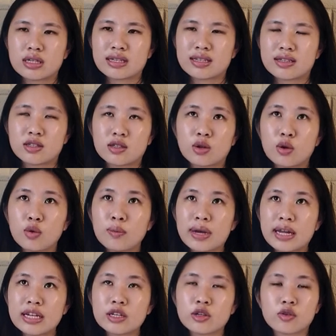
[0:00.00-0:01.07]
so
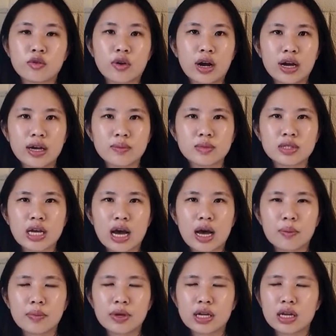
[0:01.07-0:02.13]
many crimes
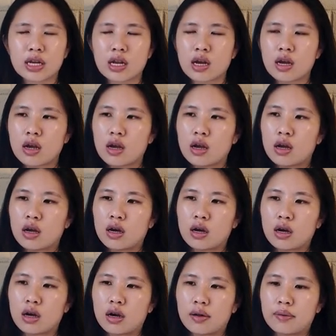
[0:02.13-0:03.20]
happen.
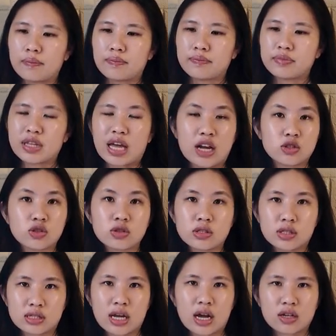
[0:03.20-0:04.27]
Um, natural
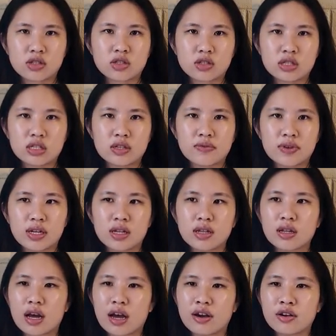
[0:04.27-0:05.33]
disasters, even.
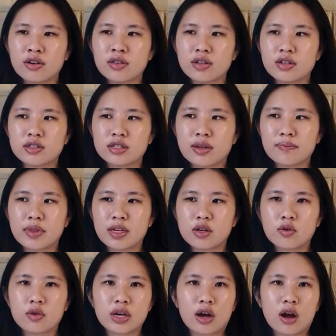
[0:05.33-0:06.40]
I heard there's something
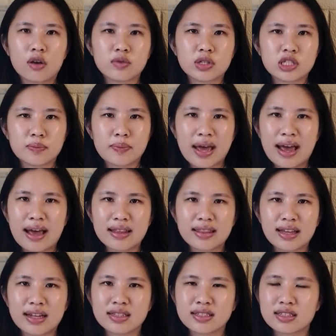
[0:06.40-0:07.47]
going on with Japan
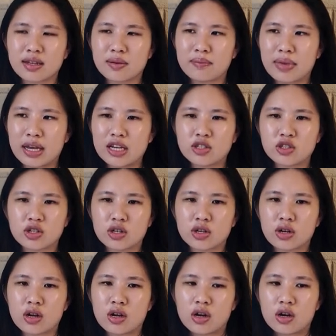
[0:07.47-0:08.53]
that some major
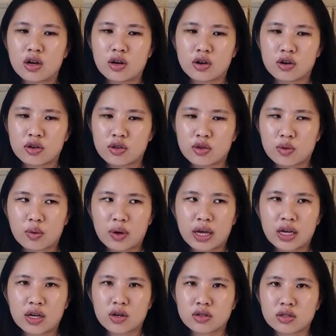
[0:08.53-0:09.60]

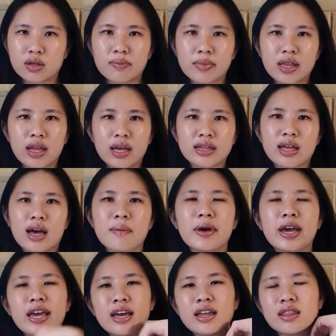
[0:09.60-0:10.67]
earthquake or something like that
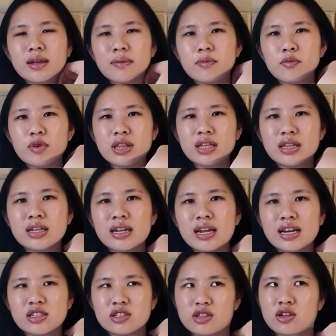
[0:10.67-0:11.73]
might hit them within the
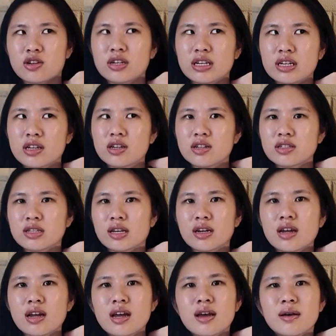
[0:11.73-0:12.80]
next 30 years. And
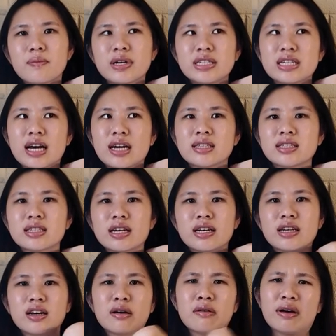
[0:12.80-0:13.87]
my dad's
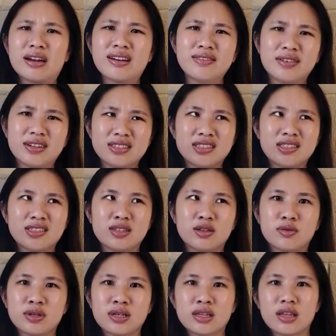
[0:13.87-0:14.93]
like, Oh, I don't want you
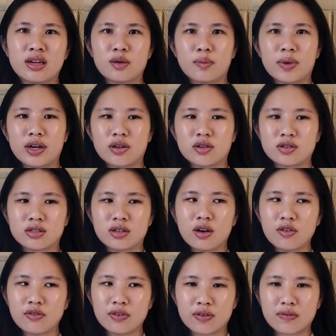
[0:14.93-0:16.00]
going there by
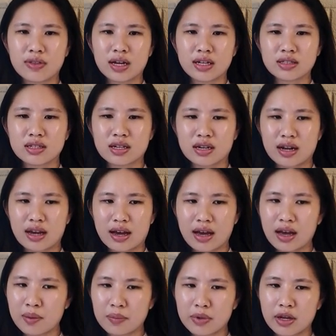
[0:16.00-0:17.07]
yourself if that's going to
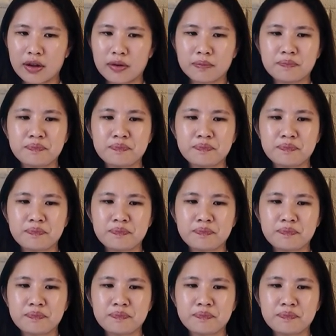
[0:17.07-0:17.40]
happen.